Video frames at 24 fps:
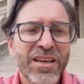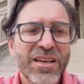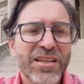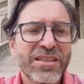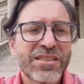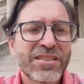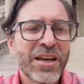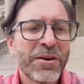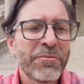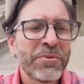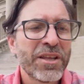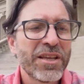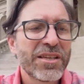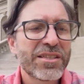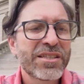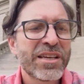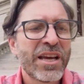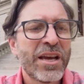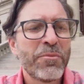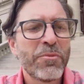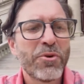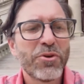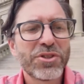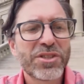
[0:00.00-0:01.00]
some of the
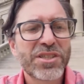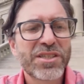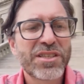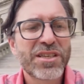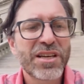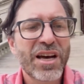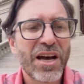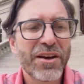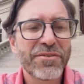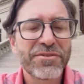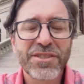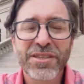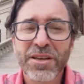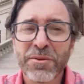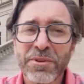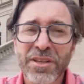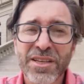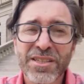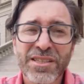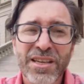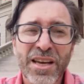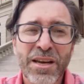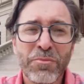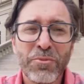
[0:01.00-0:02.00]
same old stuff, some of
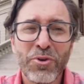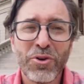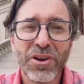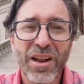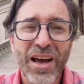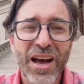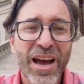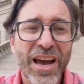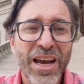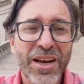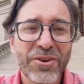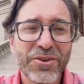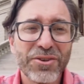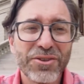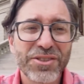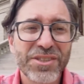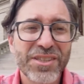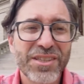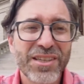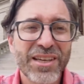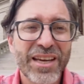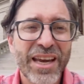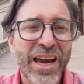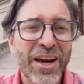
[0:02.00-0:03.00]
the same old
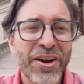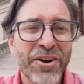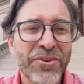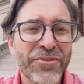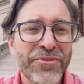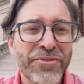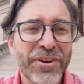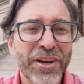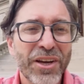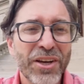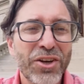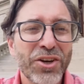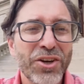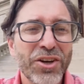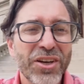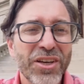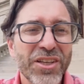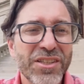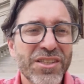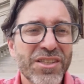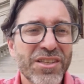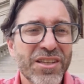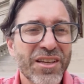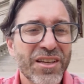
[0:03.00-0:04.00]
idols, the counterfeit
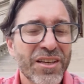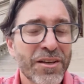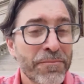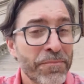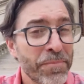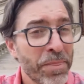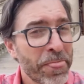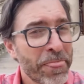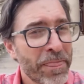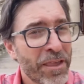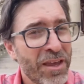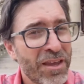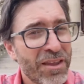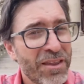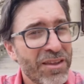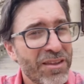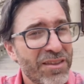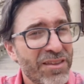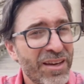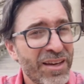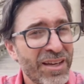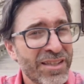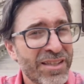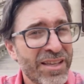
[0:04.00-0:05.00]
goods, the the
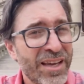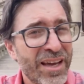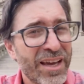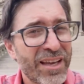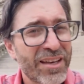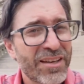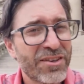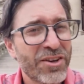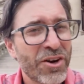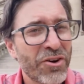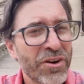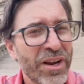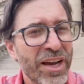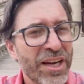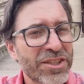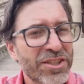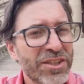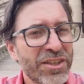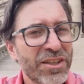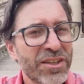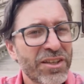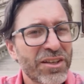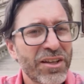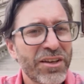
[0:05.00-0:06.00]
things that don't
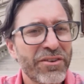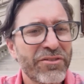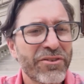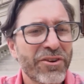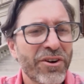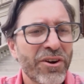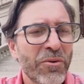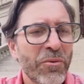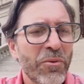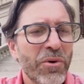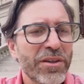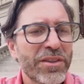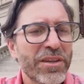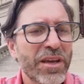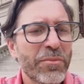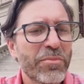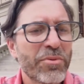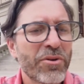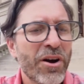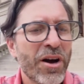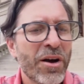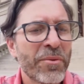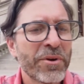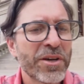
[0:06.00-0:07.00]
actually deliver on what they
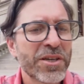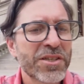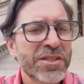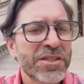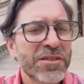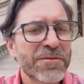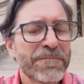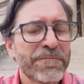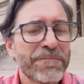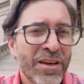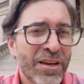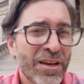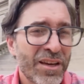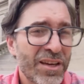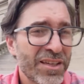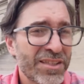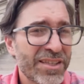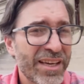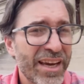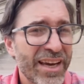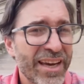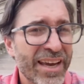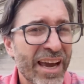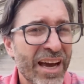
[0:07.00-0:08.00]
promise. You
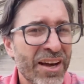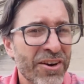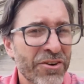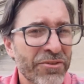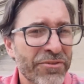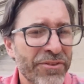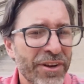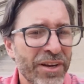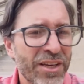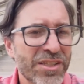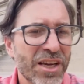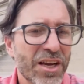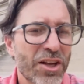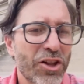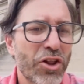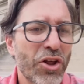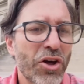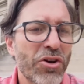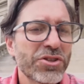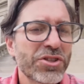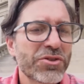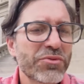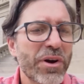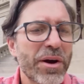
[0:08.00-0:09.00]
see, a counterfeit is a
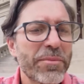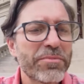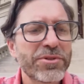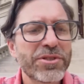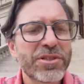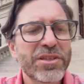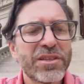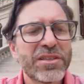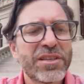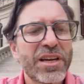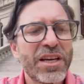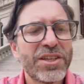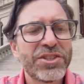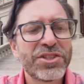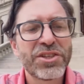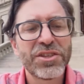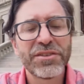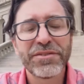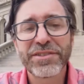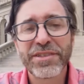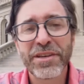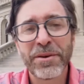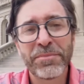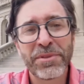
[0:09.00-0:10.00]
close
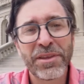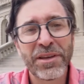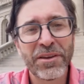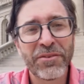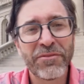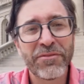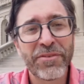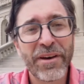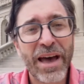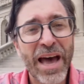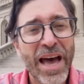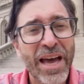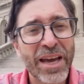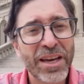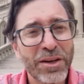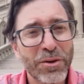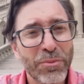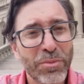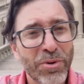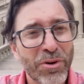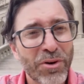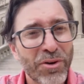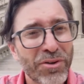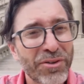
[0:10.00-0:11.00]
representation of something
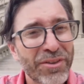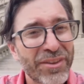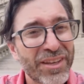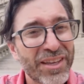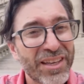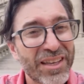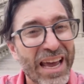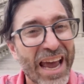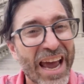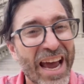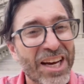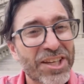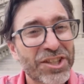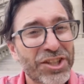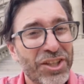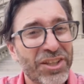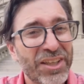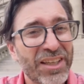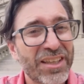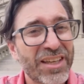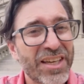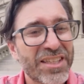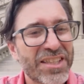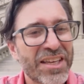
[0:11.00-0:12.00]
valuable that
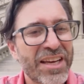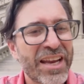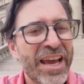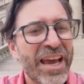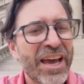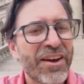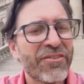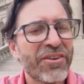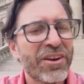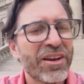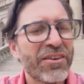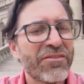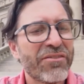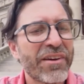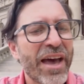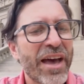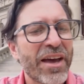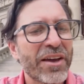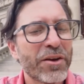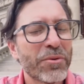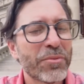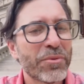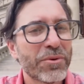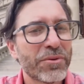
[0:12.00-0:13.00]
actually doesn't have any
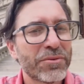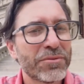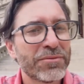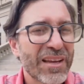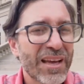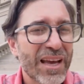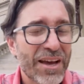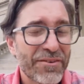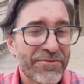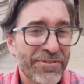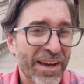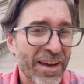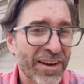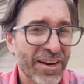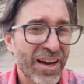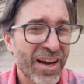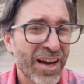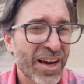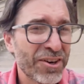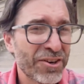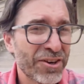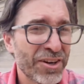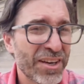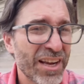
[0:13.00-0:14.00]
valuable. I found a
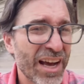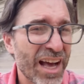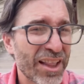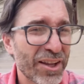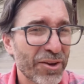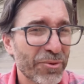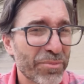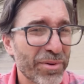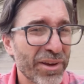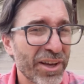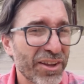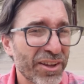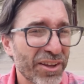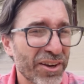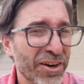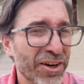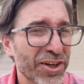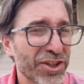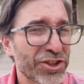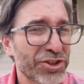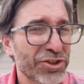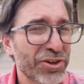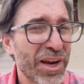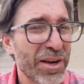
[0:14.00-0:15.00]
$100 bill in
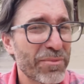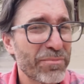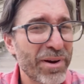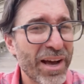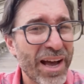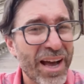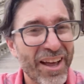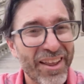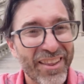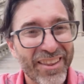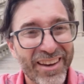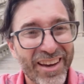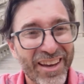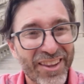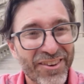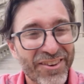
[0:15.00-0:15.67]
our shred pile the